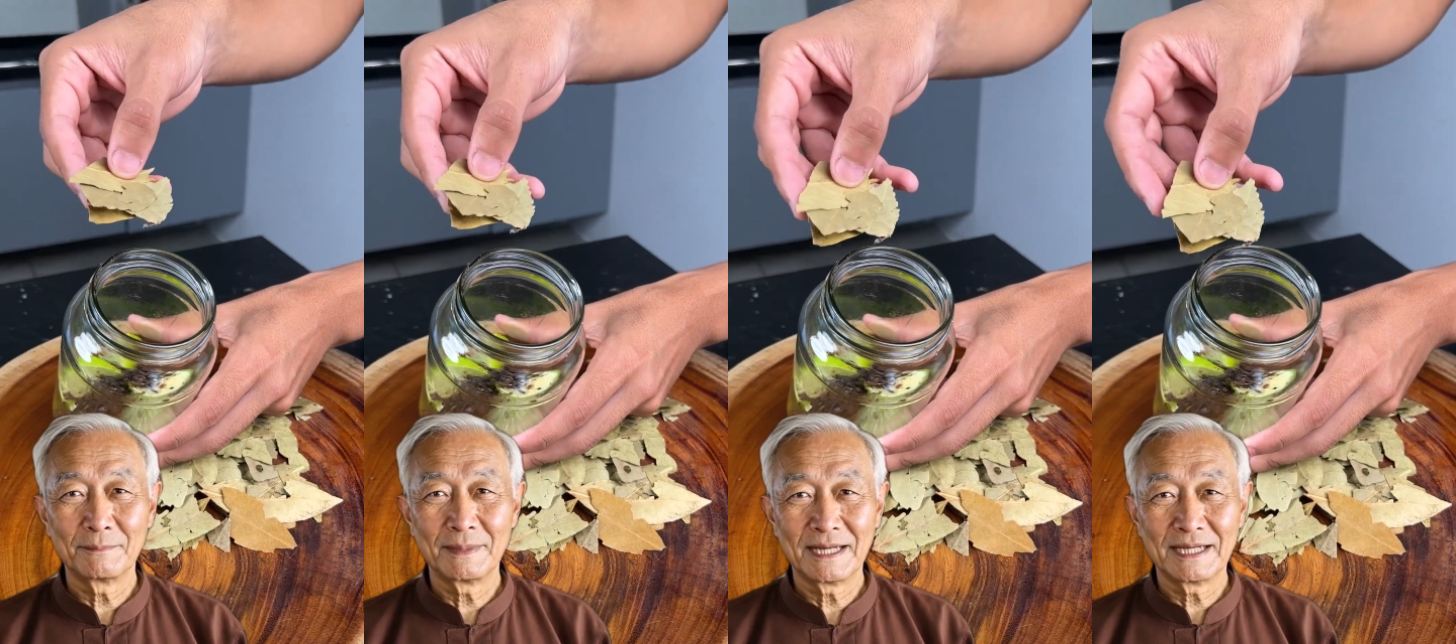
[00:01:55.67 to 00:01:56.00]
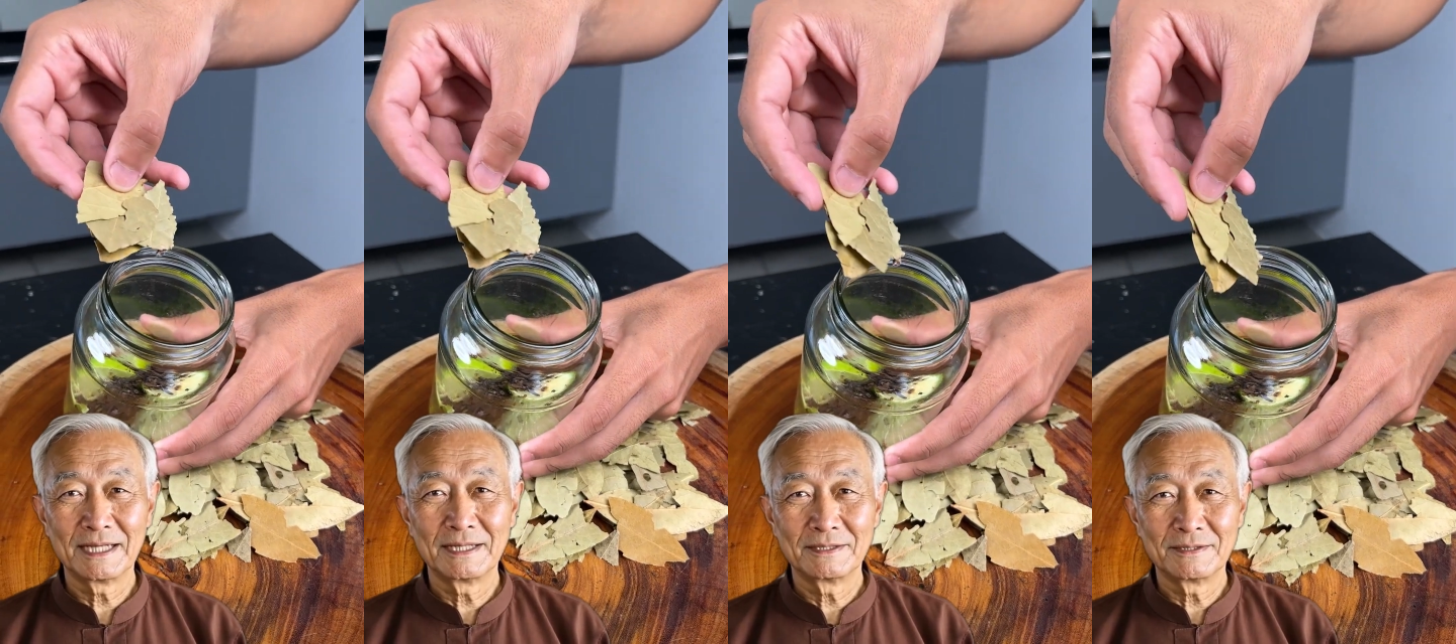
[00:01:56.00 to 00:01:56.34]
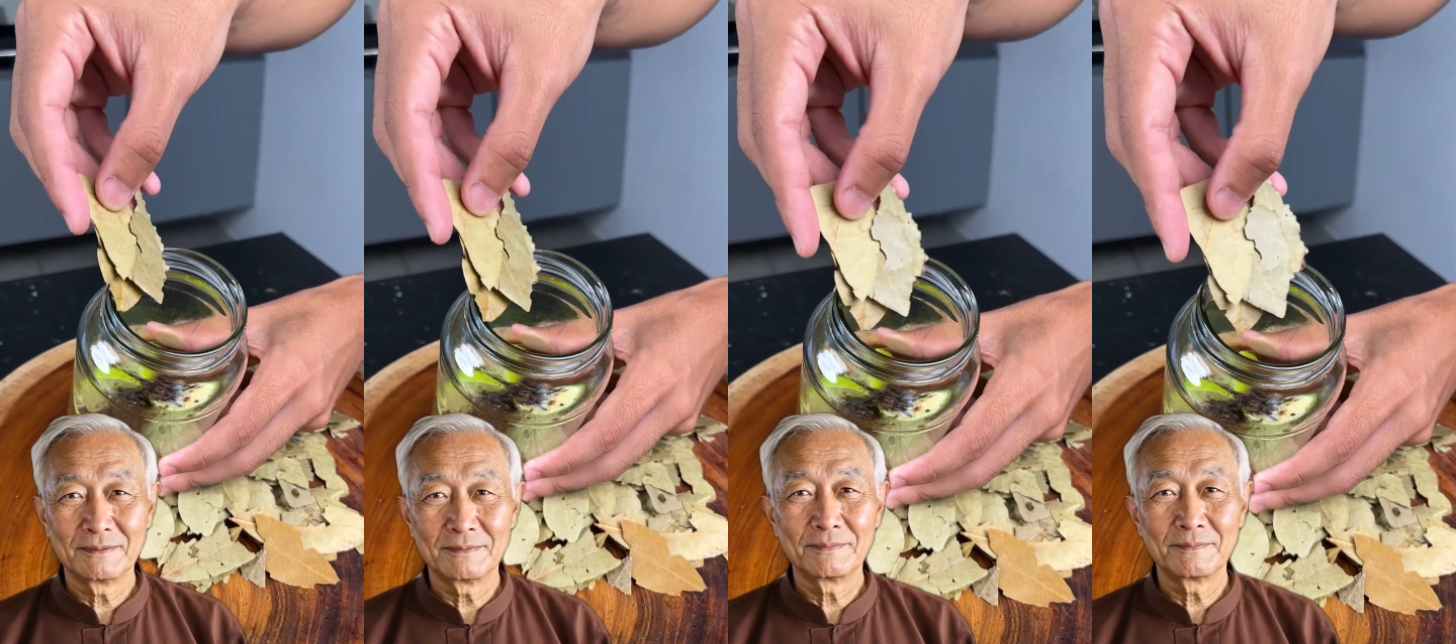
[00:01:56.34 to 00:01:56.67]
pain.
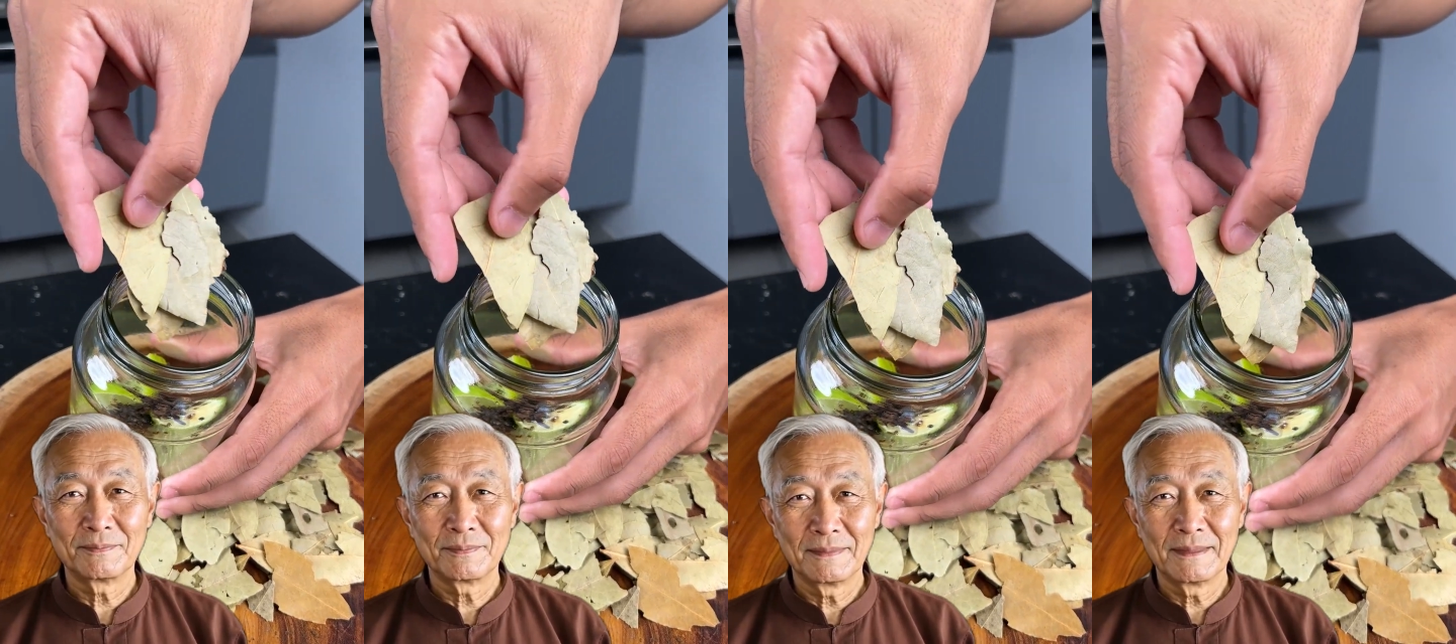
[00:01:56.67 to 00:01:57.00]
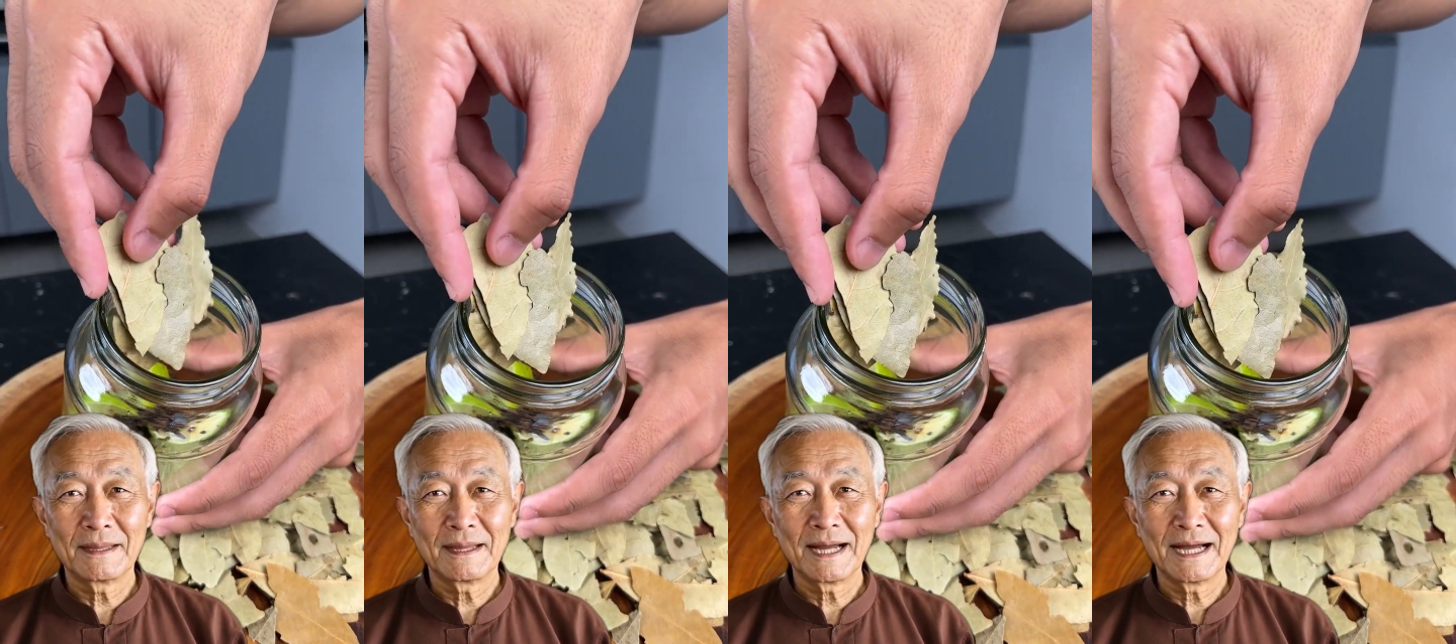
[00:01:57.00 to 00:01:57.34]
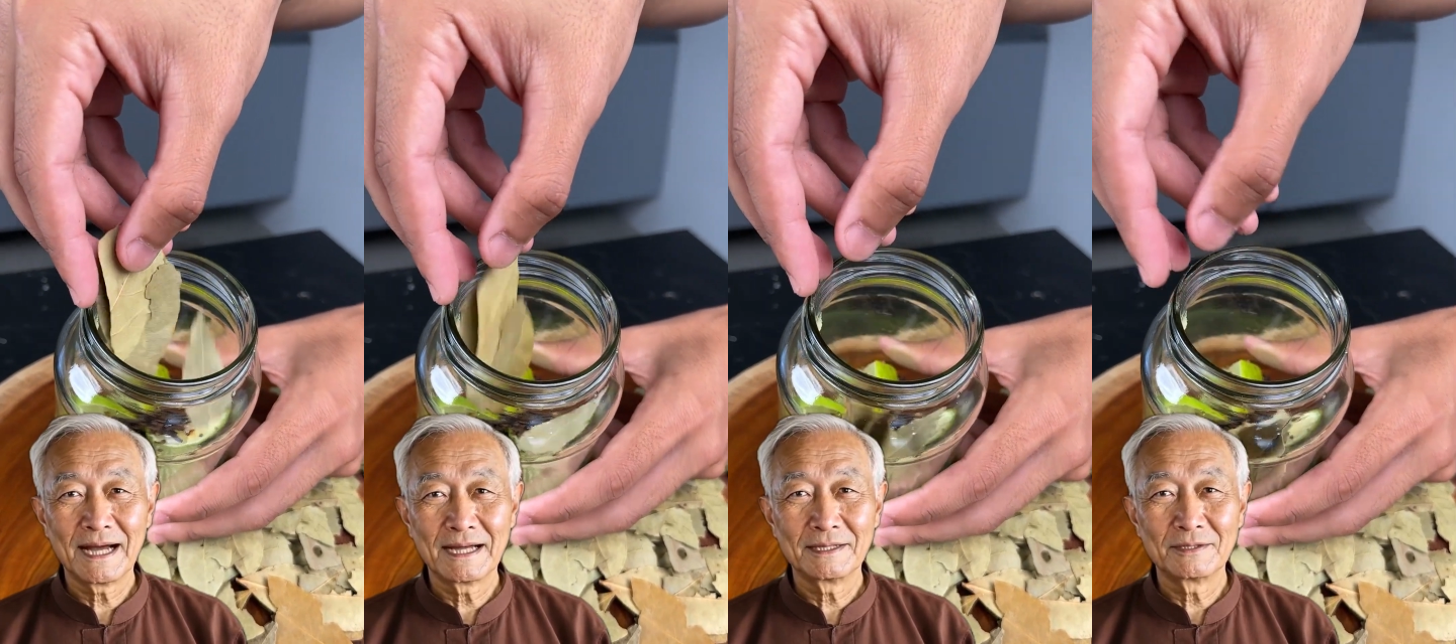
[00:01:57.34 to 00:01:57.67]

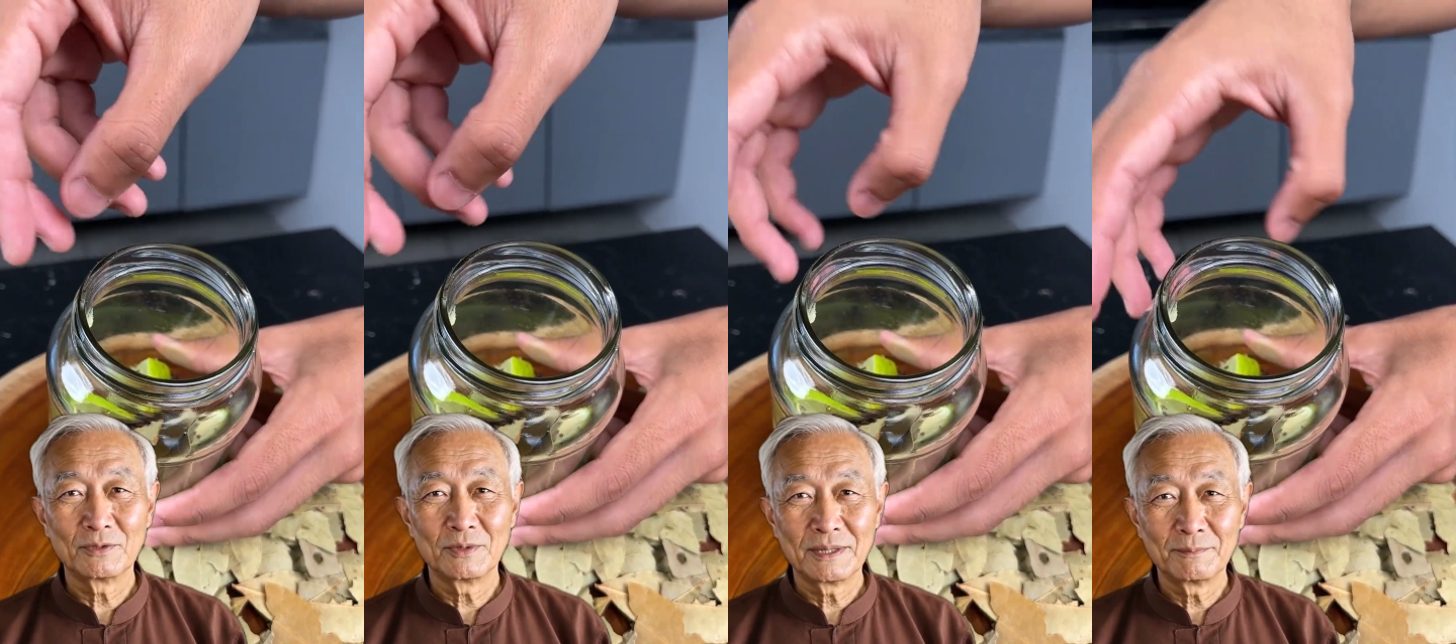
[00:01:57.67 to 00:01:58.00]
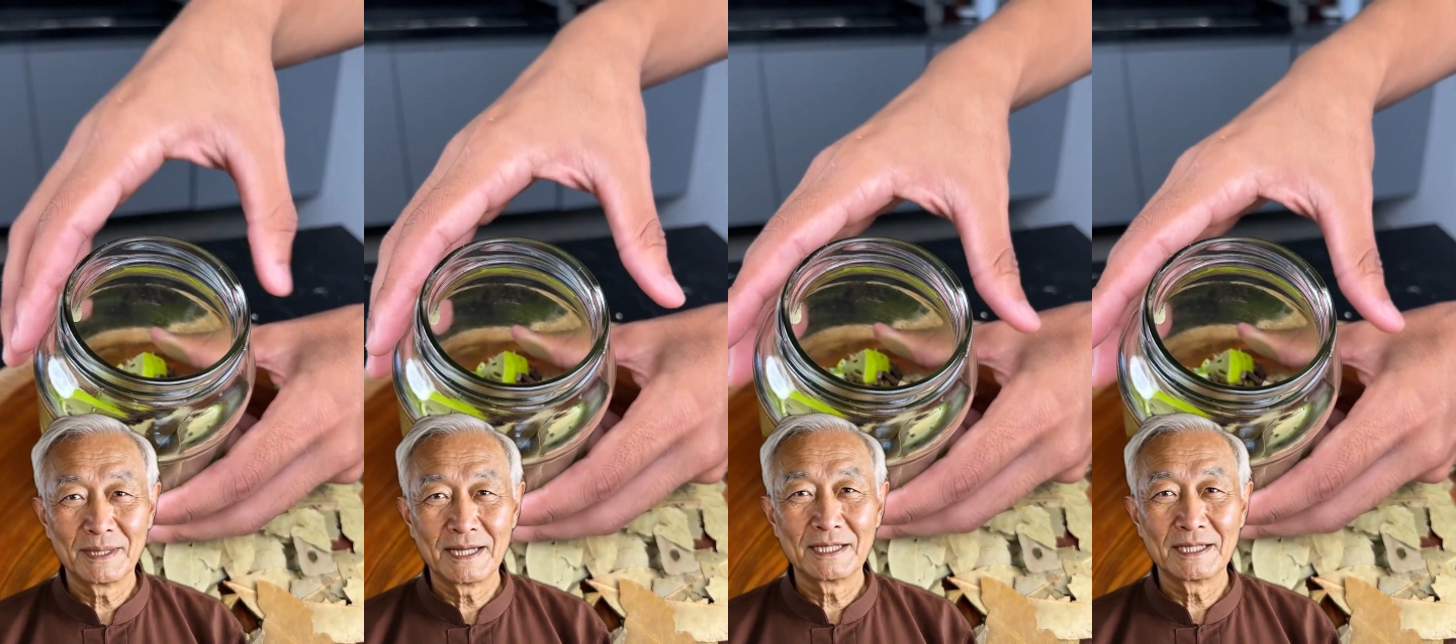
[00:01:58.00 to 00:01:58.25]
Add 3 bay